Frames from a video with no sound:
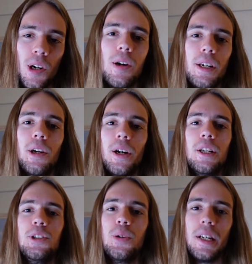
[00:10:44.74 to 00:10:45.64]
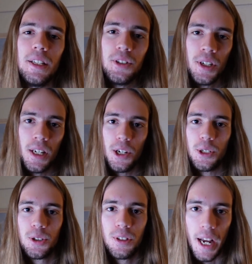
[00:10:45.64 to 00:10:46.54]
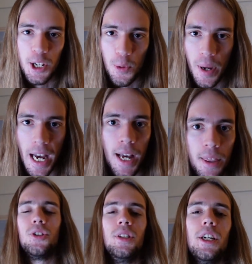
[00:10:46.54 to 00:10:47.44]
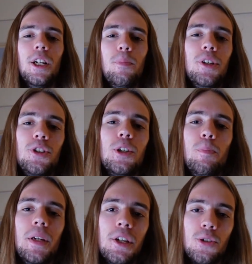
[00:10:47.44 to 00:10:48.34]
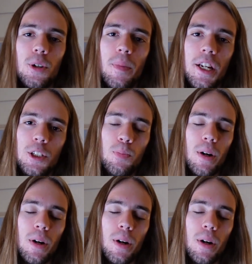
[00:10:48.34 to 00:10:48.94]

turning her into an insecure psychopath. Still, Mr. Beast remains